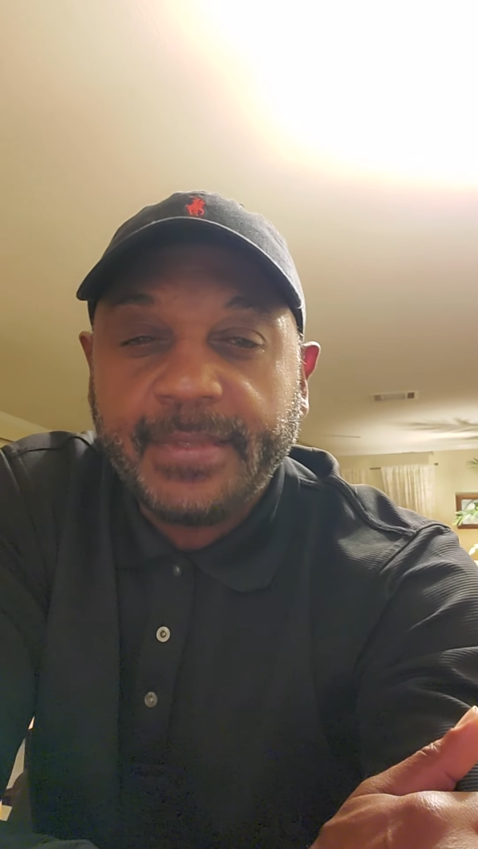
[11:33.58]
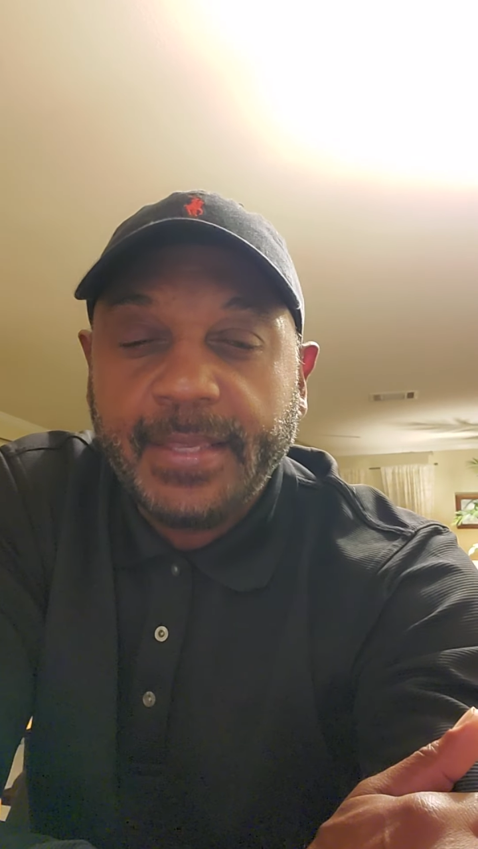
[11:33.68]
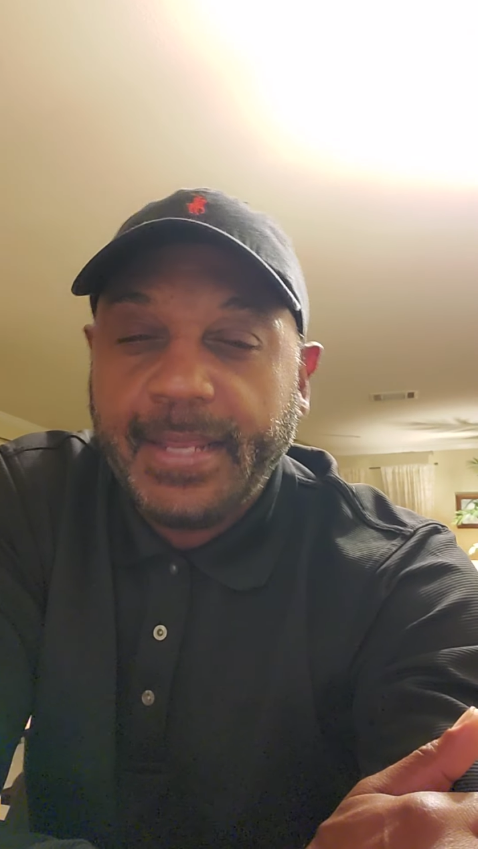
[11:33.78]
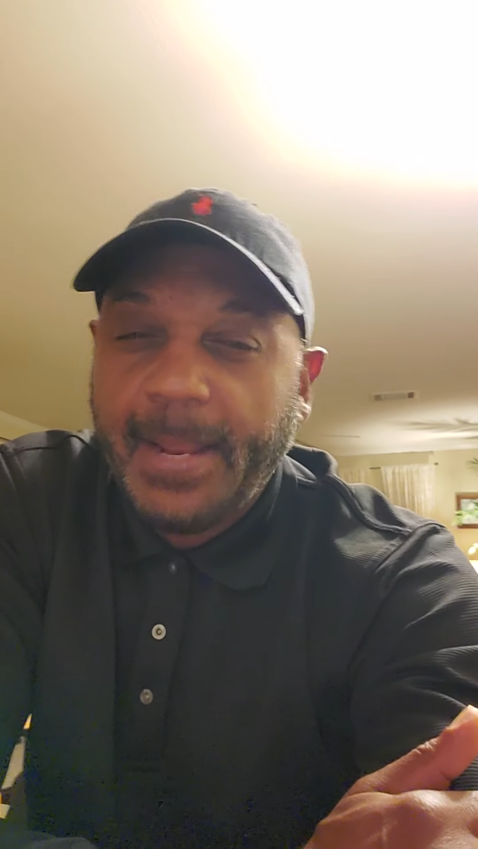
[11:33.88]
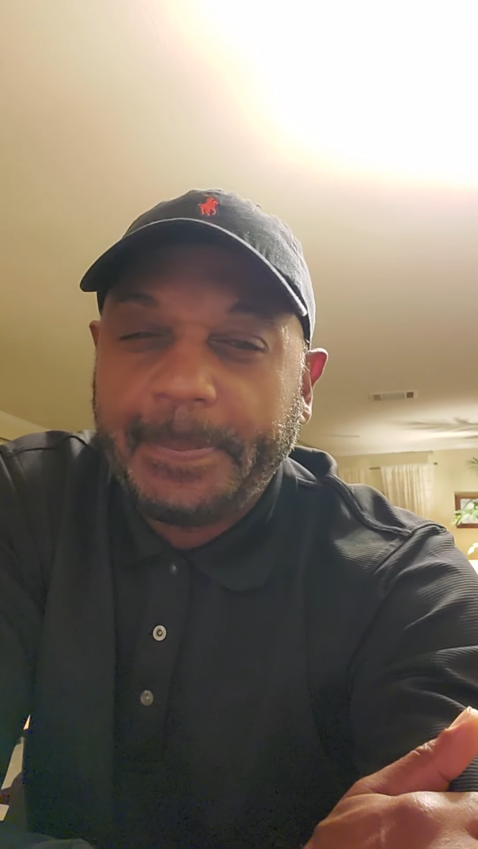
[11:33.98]

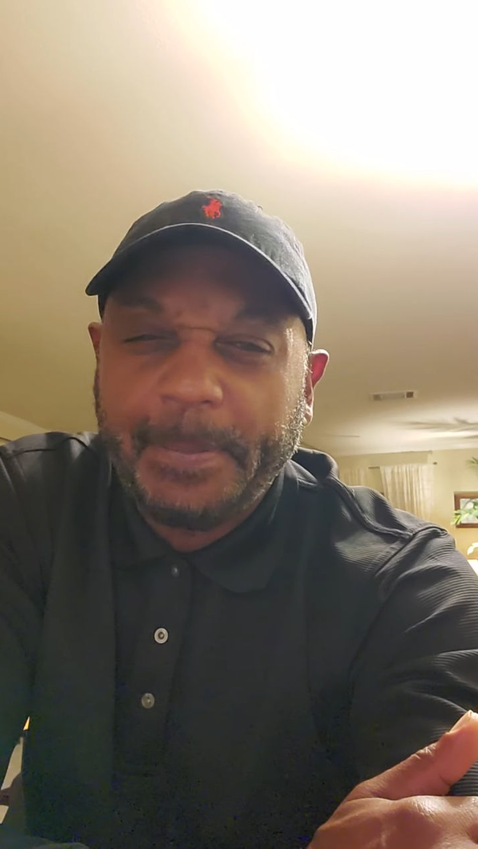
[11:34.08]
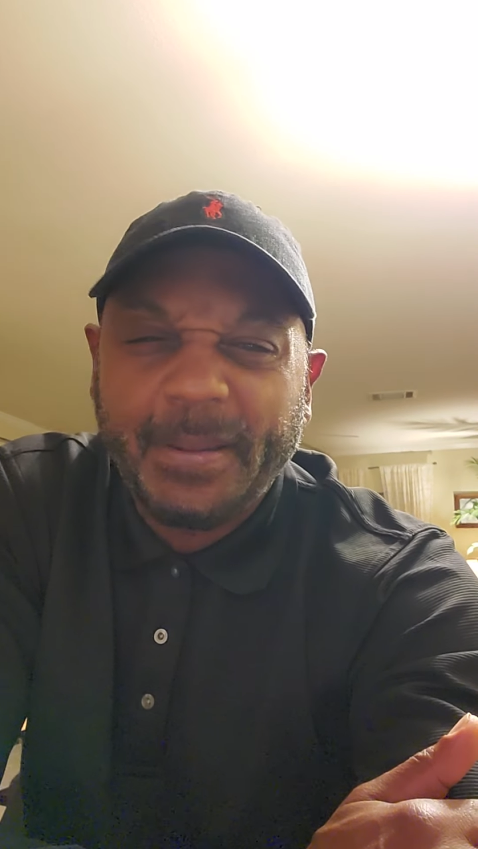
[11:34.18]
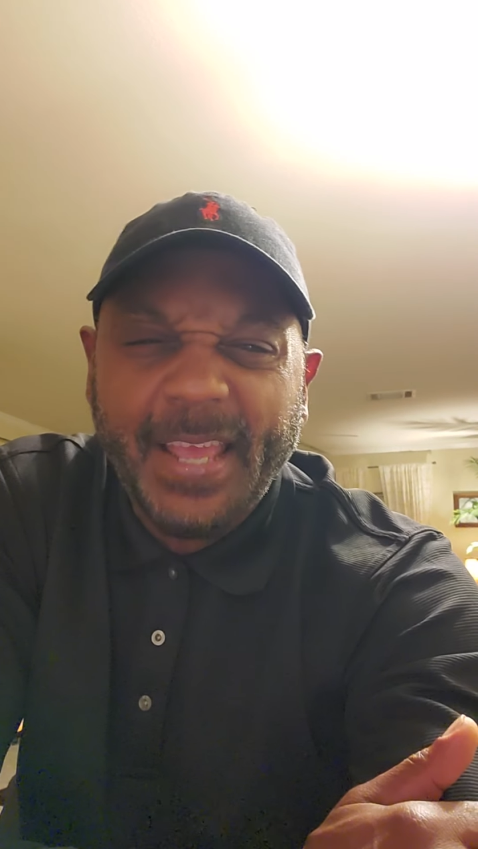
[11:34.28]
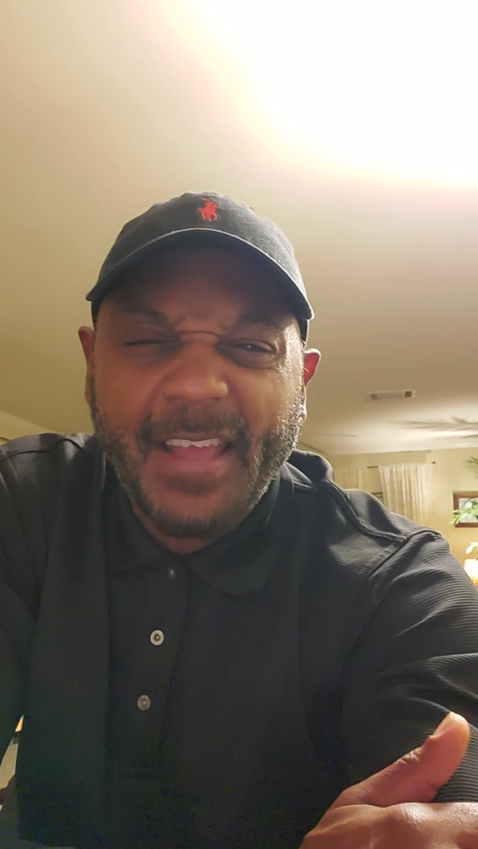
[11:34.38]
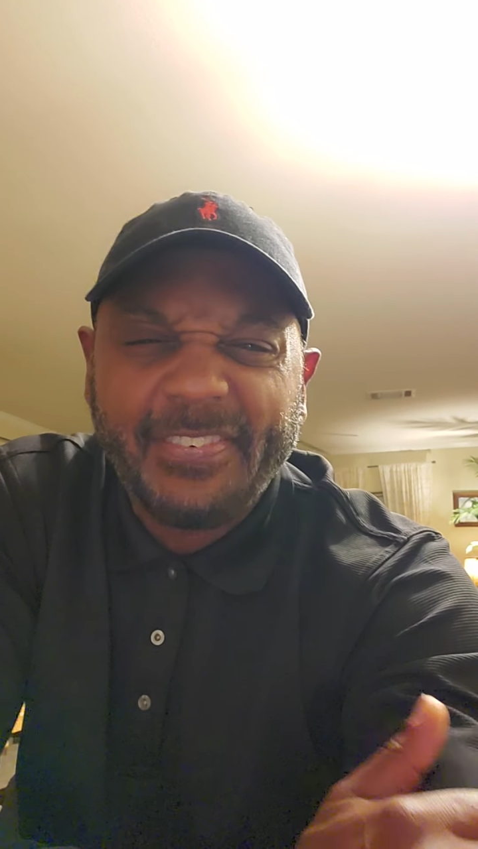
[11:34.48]
And a lot of people
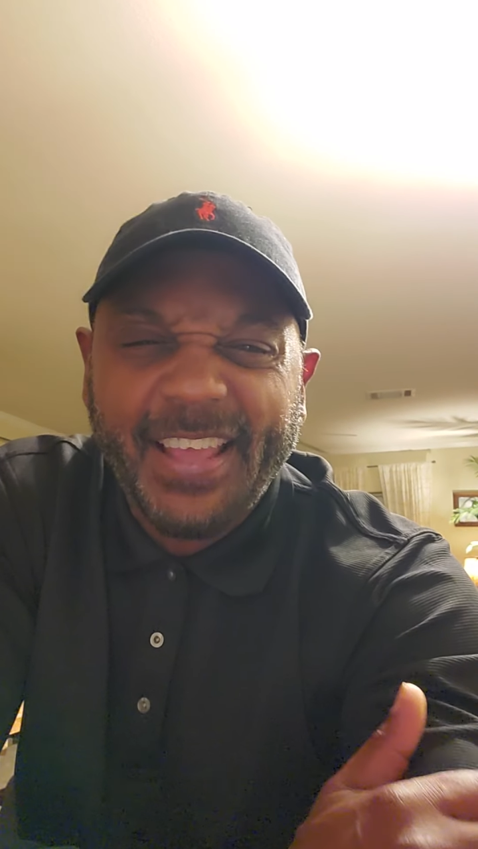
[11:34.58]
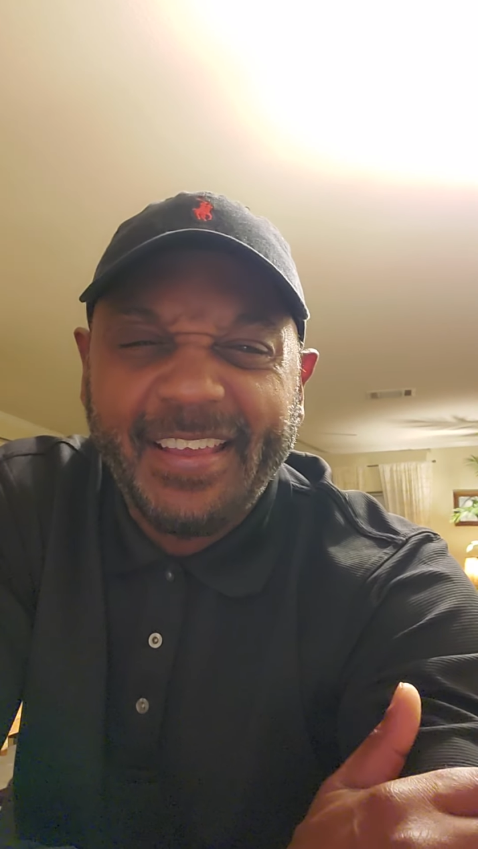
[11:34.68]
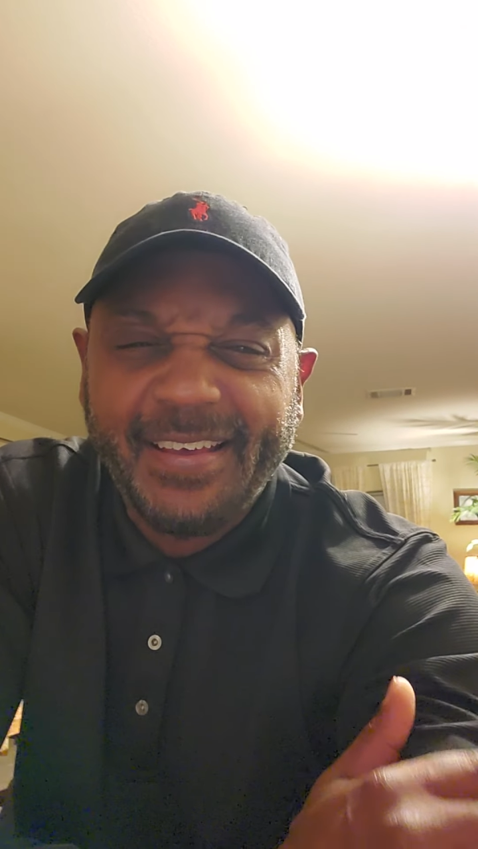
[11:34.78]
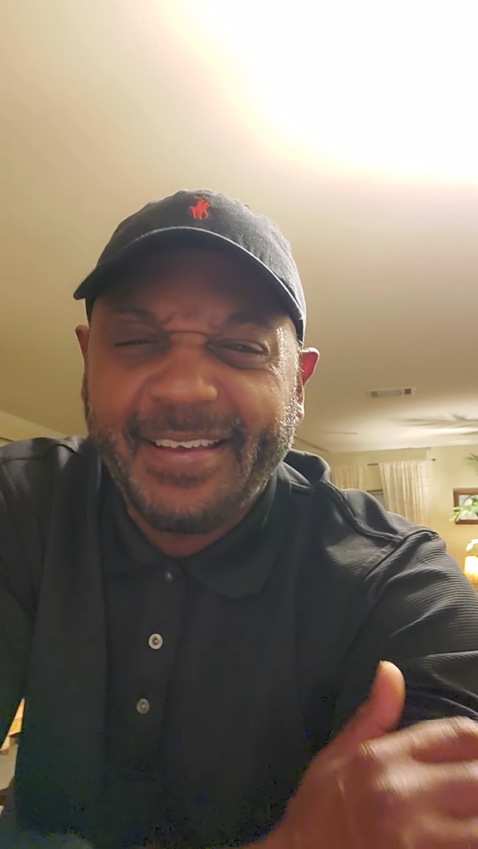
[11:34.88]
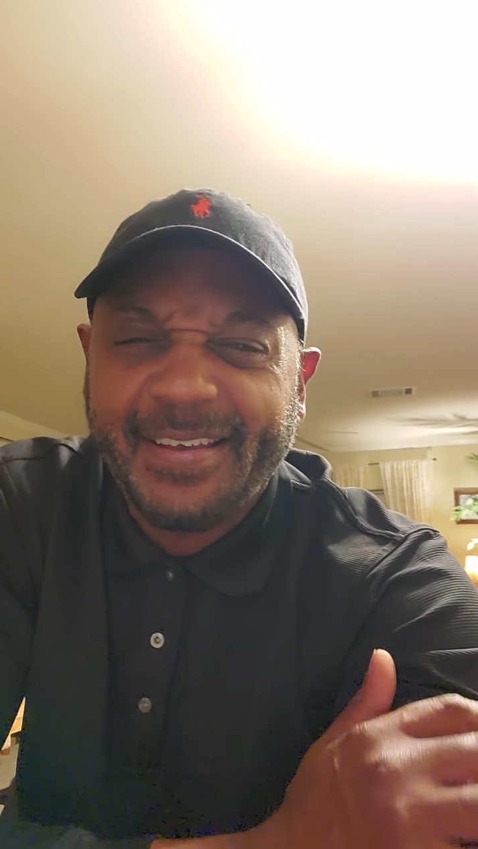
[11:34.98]
laughed like,
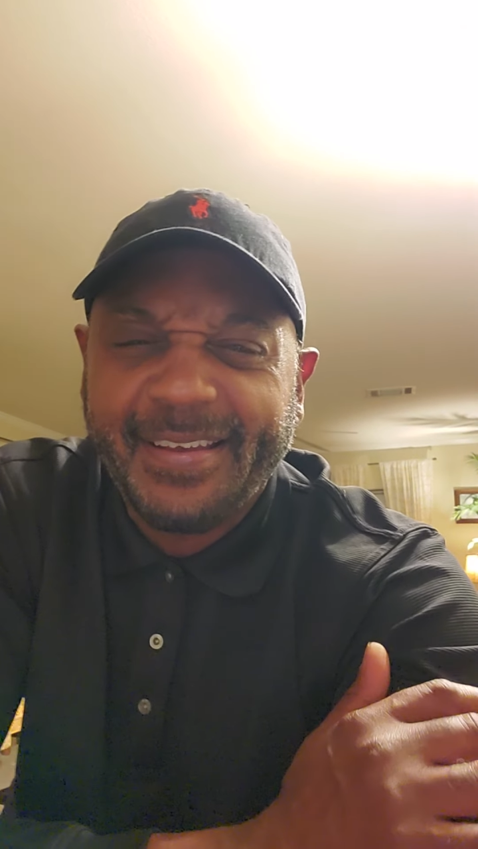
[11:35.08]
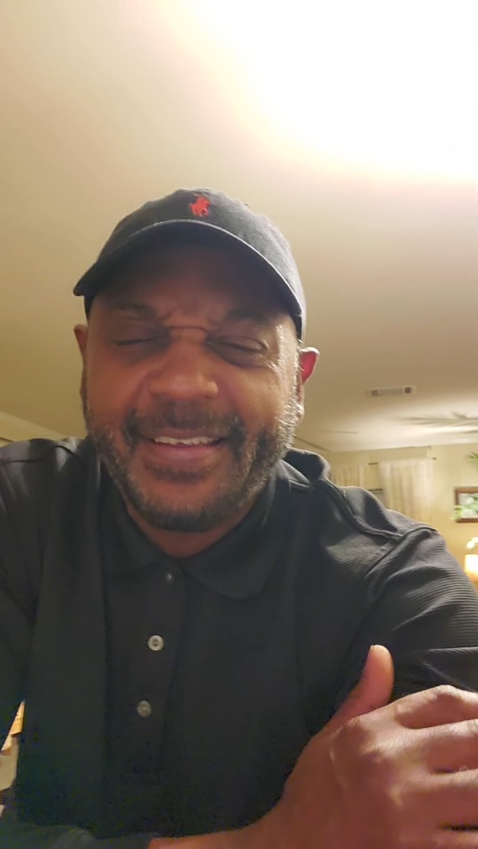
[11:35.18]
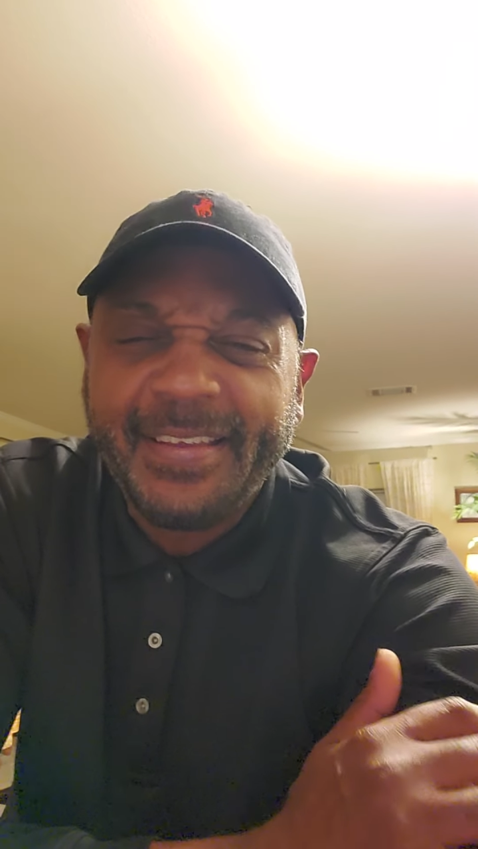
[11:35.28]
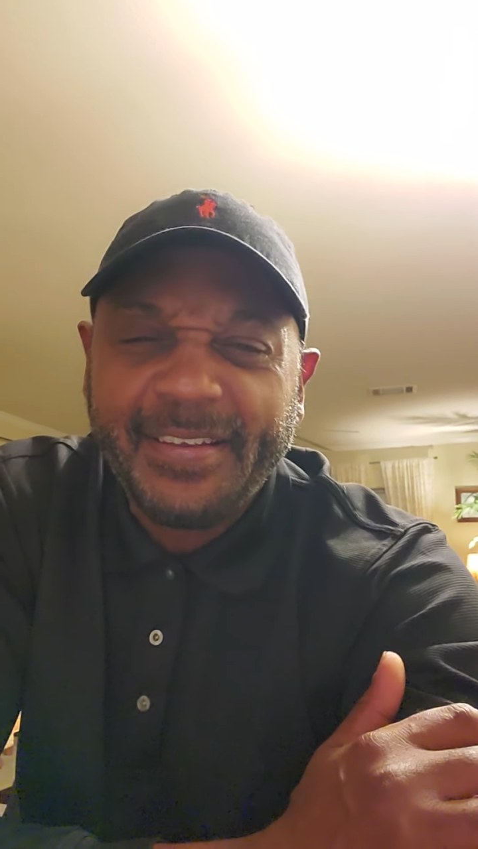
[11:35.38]
ha ha.